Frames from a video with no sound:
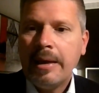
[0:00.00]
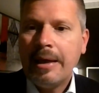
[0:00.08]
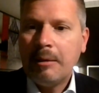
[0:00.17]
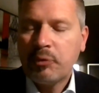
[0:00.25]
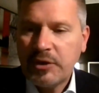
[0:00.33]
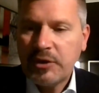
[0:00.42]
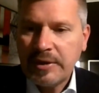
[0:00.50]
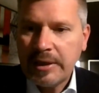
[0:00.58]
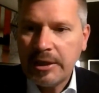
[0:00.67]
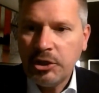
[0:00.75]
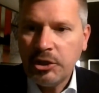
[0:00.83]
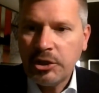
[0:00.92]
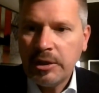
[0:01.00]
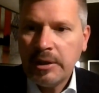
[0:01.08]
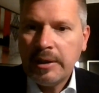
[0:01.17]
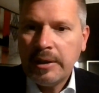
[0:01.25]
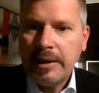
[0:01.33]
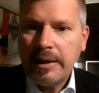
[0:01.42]
And Prestige
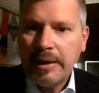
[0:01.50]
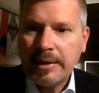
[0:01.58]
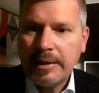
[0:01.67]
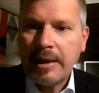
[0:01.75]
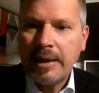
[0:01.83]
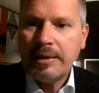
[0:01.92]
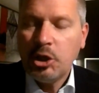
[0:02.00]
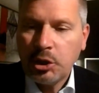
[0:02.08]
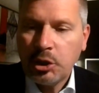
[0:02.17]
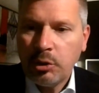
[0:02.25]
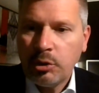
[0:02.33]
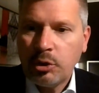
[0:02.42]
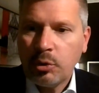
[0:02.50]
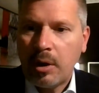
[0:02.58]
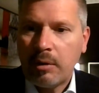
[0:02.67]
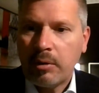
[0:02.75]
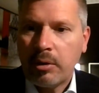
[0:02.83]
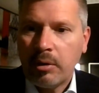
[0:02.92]
is an addition to
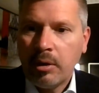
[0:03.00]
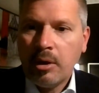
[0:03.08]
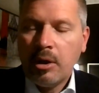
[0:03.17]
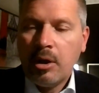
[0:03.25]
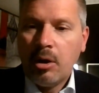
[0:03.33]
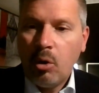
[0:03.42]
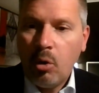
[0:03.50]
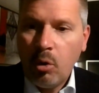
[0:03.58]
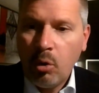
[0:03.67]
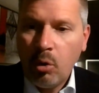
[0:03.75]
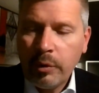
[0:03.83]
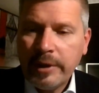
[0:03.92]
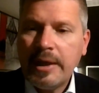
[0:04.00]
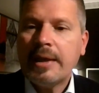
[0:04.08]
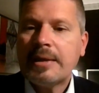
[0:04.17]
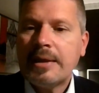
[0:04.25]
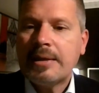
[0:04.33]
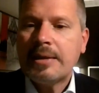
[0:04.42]
our already
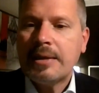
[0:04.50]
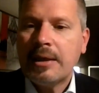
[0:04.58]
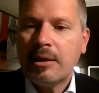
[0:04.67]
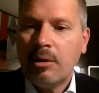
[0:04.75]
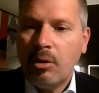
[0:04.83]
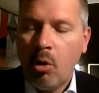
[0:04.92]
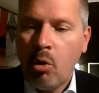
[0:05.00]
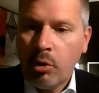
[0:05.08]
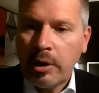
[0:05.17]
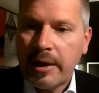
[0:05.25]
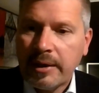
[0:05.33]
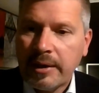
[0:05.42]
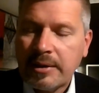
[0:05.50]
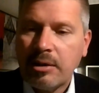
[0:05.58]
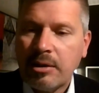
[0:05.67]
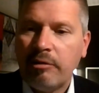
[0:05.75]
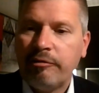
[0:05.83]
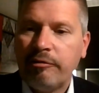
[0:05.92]
existing long
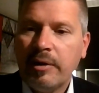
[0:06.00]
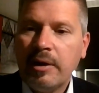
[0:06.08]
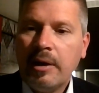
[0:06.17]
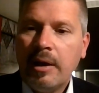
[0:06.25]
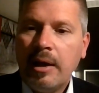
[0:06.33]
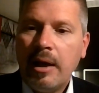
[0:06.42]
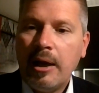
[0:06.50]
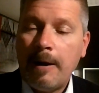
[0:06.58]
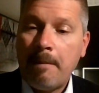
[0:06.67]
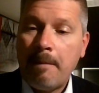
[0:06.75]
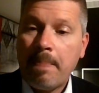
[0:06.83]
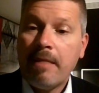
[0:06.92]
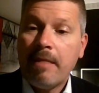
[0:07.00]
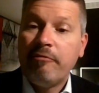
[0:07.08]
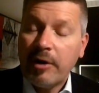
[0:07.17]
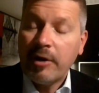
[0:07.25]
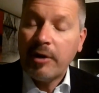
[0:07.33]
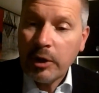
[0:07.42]
list of um,
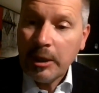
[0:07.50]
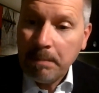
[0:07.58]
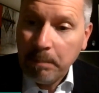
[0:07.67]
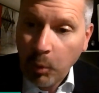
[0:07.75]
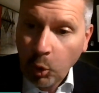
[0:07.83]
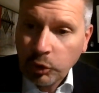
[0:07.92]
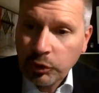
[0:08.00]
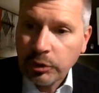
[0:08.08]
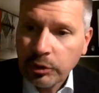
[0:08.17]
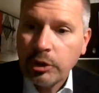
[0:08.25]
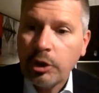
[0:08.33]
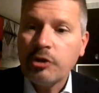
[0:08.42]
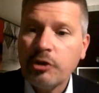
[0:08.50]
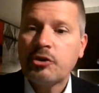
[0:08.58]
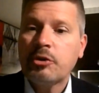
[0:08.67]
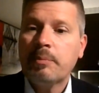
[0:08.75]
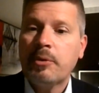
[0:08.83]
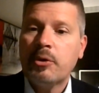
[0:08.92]
very important
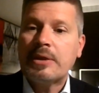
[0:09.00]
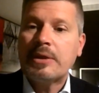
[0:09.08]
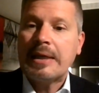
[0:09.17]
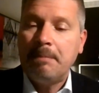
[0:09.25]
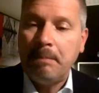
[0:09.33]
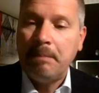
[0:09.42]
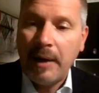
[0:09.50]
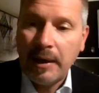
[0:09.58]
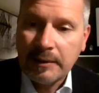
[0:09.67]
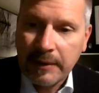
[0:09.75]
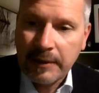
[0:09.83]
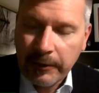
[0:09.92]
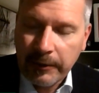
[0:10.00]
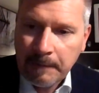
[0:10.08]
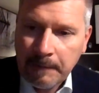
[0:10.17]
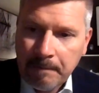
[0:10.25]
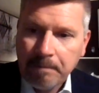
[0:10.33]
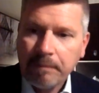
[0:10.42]
customers and
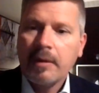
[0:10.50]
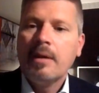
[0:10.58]
partner